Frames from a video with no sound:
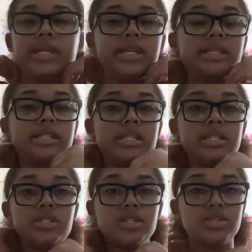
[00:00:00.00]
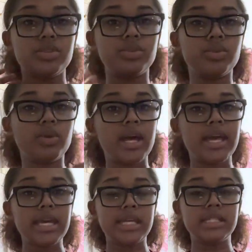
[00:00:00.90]
easy to
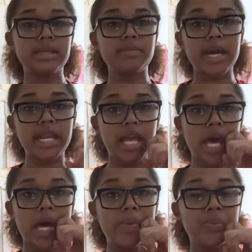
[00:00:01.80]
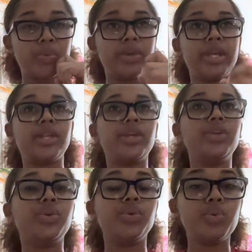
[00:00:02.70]
hit somebody up when
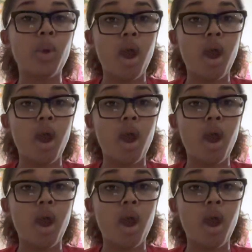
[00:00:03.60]
you